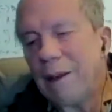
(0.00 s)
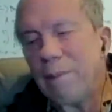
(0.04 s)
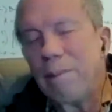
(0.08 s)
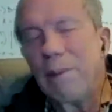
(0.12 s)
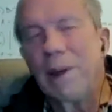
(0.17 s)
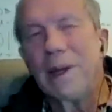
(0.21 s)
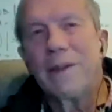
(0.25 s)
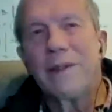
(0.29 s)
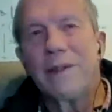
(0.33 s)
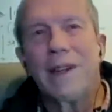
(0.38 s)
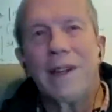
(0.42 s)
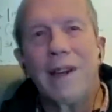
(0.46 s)

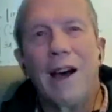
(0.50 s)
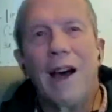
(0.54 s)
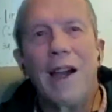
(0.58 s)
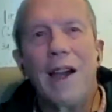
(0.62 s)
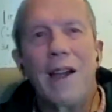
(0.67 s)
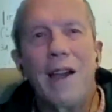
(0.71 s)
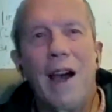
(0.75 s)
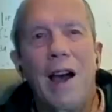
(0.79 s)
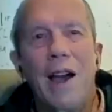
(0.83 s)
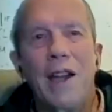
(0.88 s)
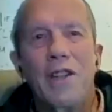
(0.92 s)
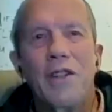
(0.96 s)
But uh,
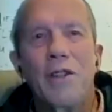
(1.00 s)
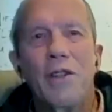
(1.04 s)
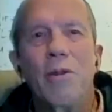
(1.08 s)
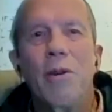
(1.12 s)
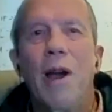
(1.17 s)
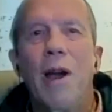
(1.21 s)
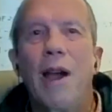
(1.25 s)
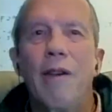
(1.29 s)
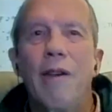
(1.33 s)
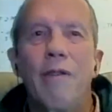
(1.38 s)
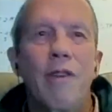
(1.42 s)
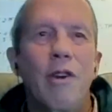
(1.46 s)
I, I do
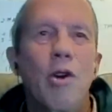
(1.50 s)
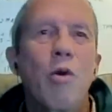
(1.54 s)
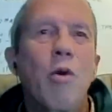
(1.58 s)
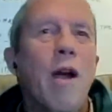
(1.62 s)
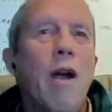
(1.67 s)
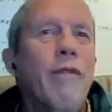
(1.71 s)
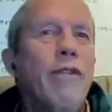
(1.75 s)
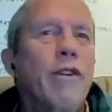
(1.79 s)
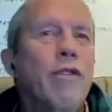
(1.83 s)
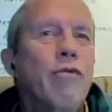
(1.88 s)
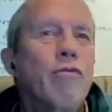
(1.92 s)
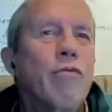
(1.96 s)
have
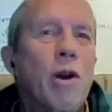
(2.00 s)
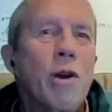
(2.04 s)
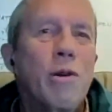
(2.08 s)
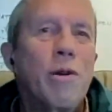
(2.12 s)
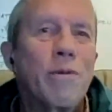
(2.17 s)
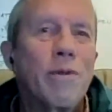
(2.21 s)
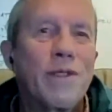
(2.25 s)
whoever wrote